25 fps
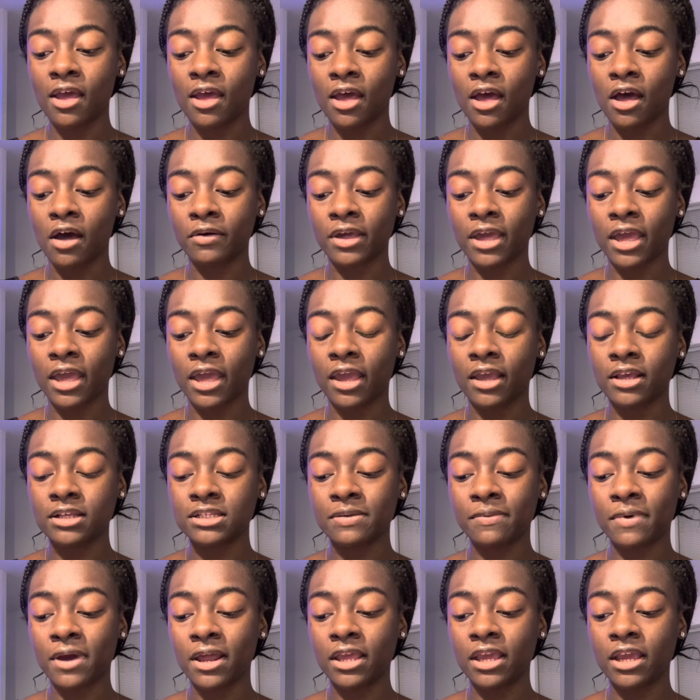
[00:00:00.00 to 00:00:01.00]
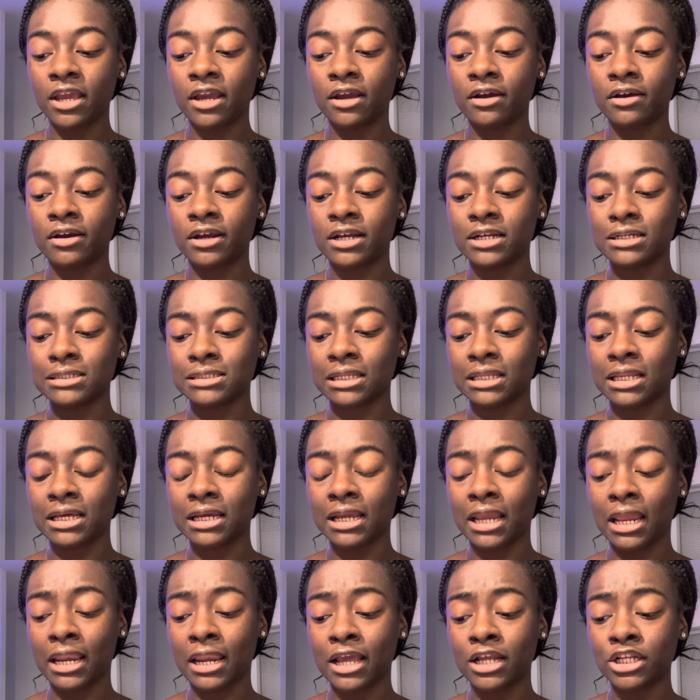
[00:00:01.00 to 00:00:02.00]
Okay, somebody here is
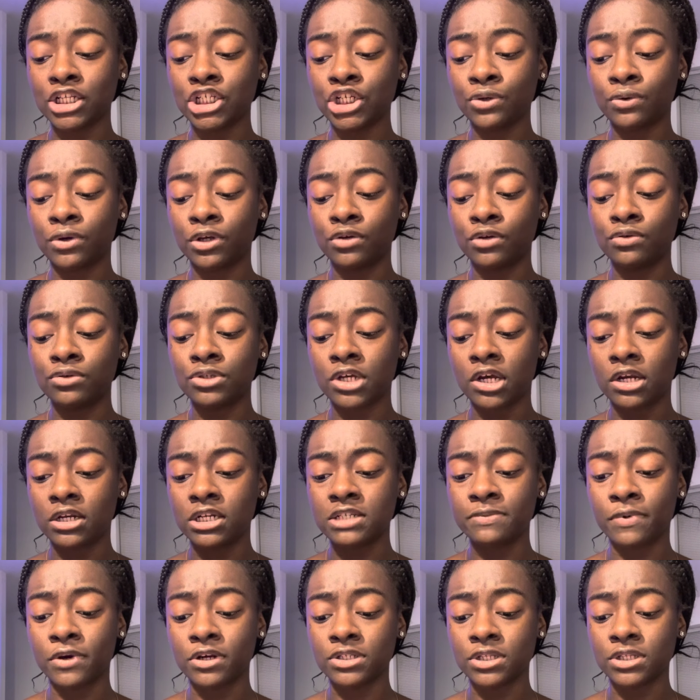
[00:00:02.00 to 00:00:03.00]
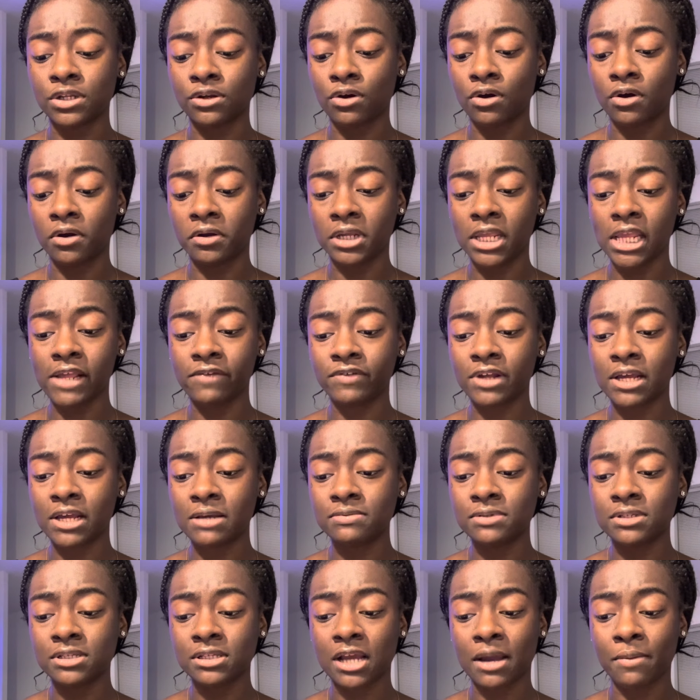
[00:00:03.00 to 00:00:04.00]
looking at you and you turn this person on. King of
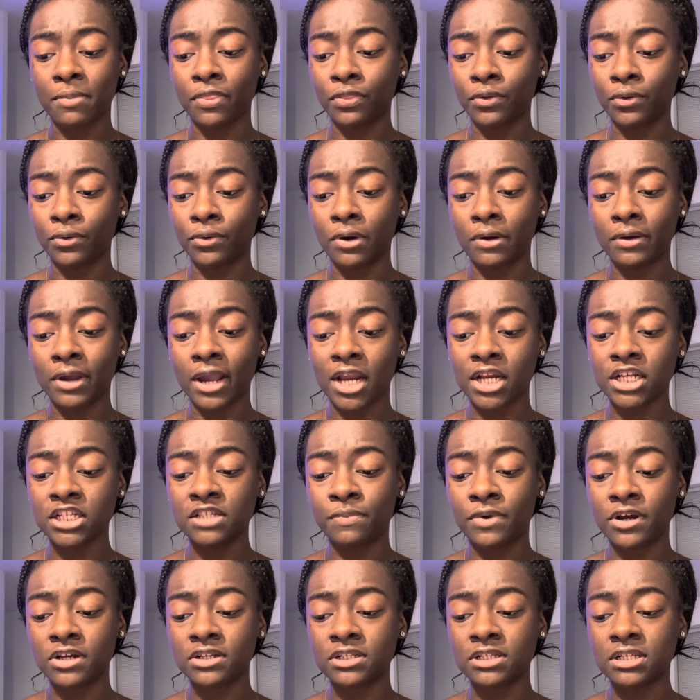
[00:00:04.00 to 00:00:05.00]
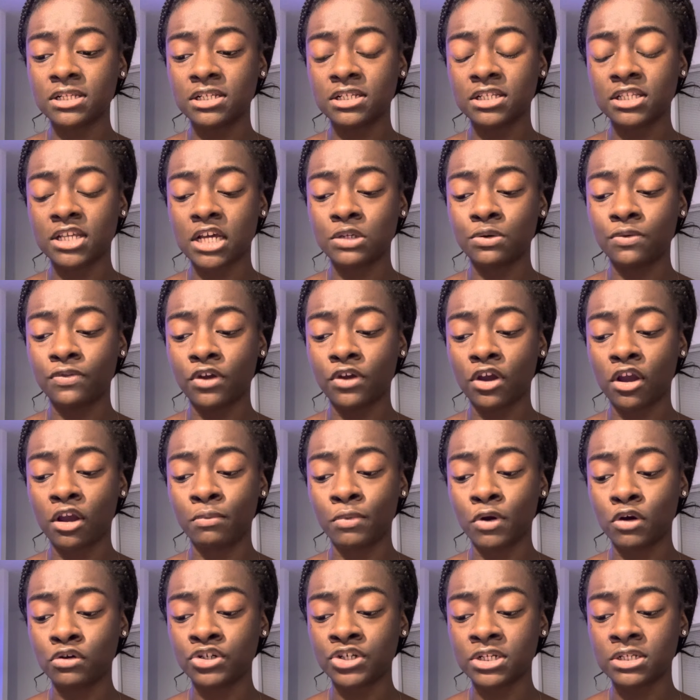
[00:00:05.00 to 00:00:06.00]
Cups is coming through. Okay, this person is in touch with their
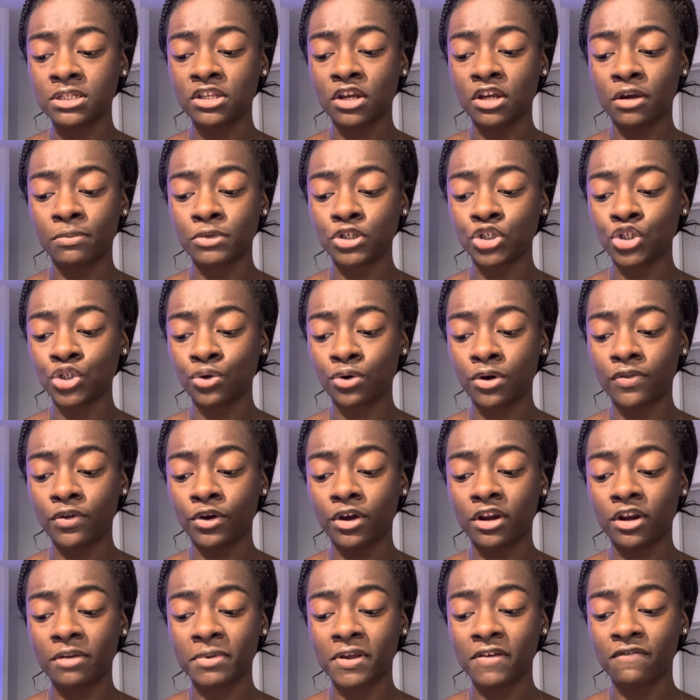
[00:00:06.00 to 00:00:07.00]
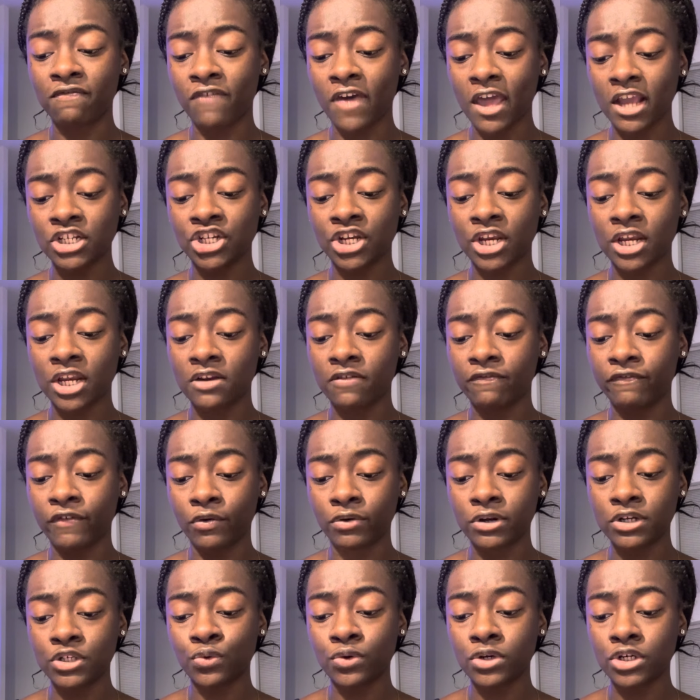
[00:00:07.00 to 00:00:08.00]
emotions. They're mature. They're going to be affectionate and
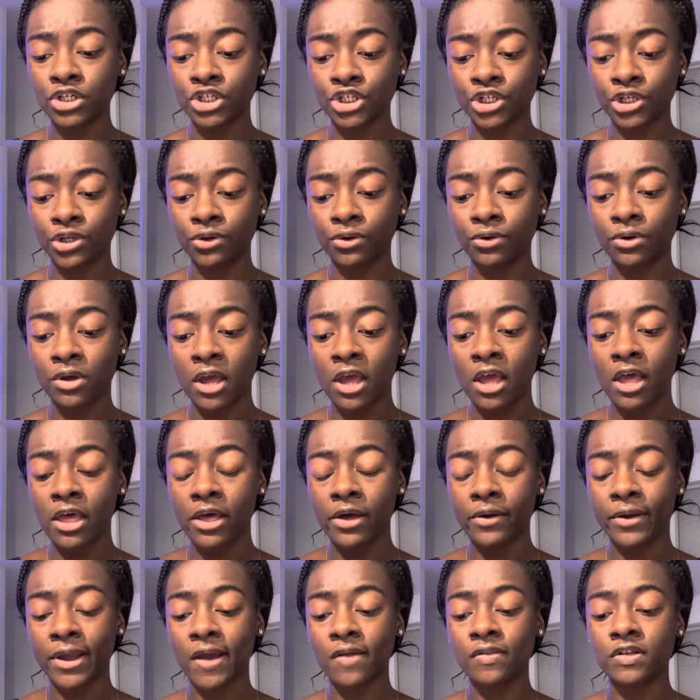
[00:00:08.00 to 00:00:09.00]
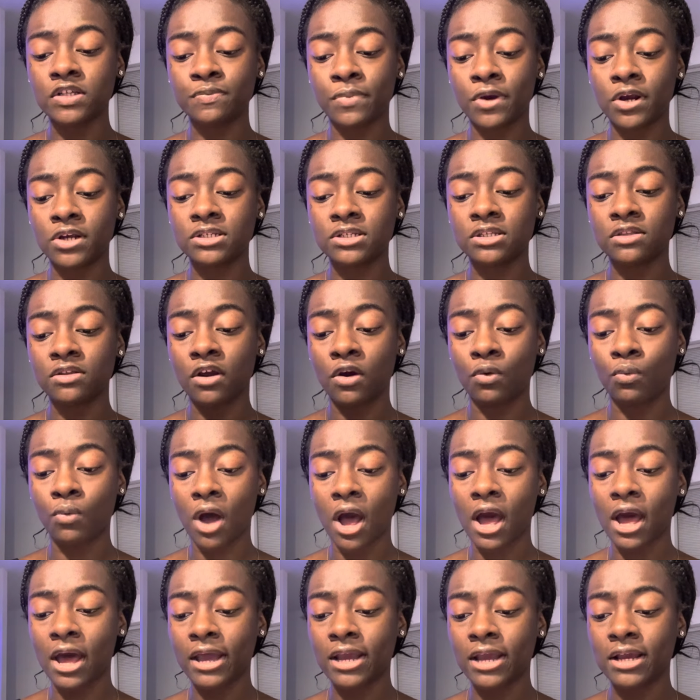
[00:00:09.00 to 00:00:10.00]
devoted towards you. Okay, this person, they're
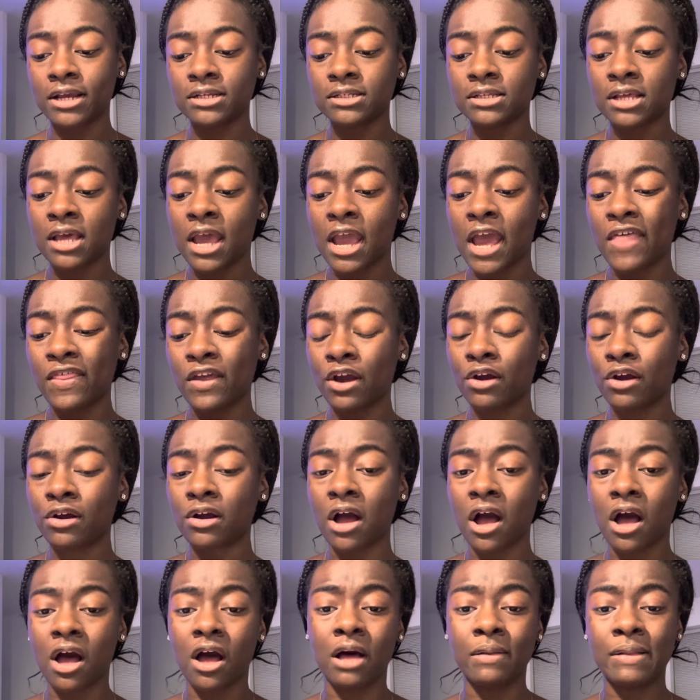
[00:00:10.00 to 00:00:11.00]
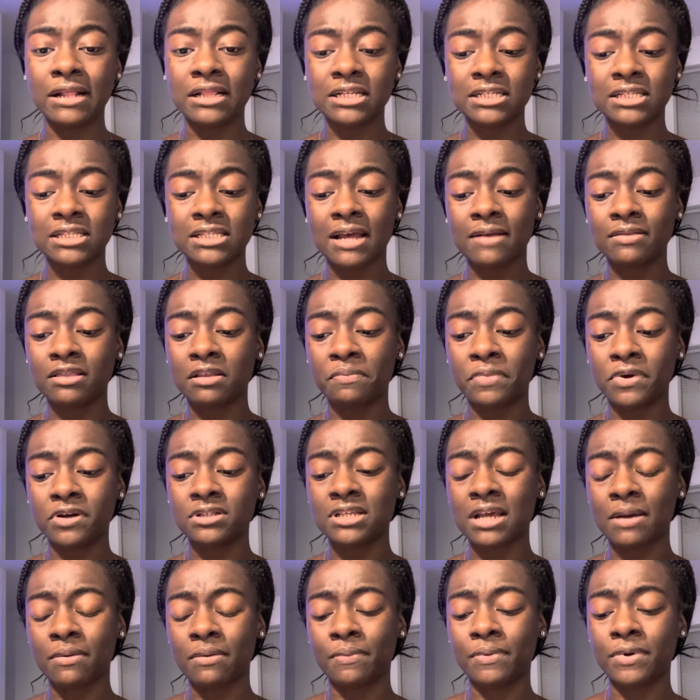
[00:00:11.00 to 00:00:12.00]
wise and they're calm. Like, this is not the first
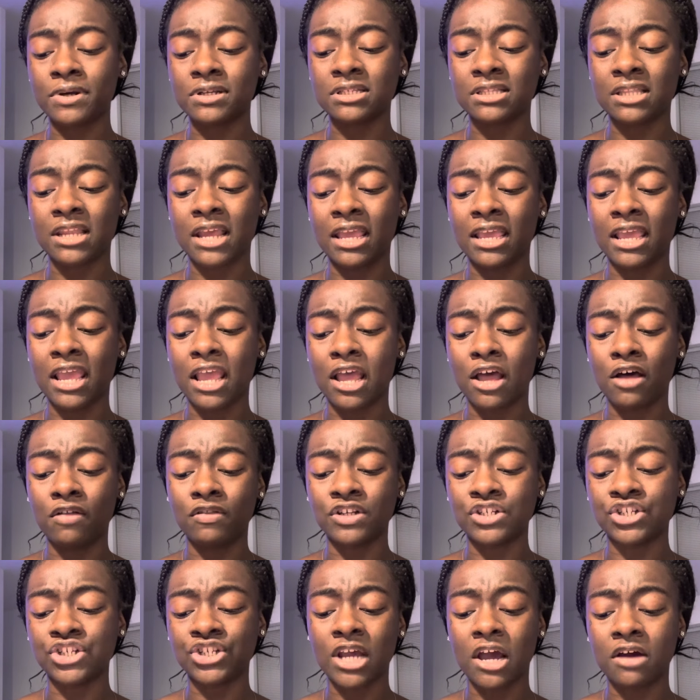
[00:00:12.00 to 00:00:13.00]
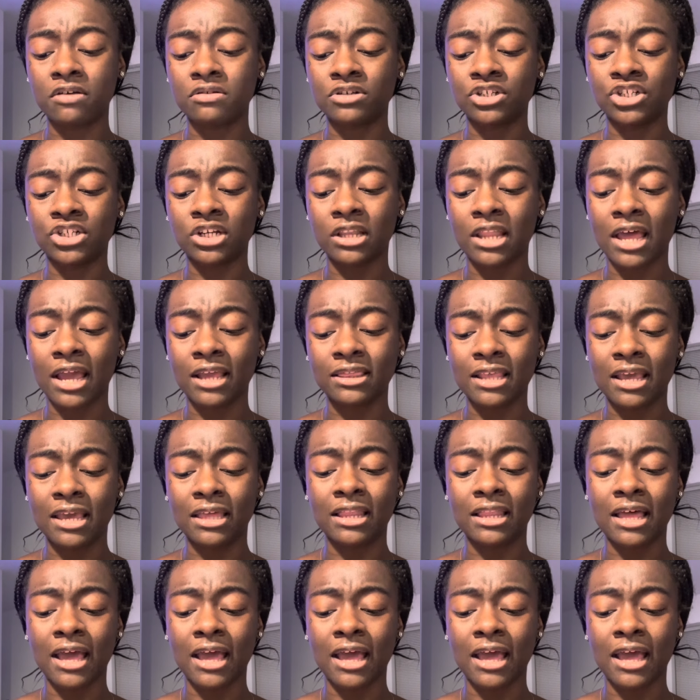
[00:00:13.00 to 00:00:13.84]
type of person they yell and shout and shit like that.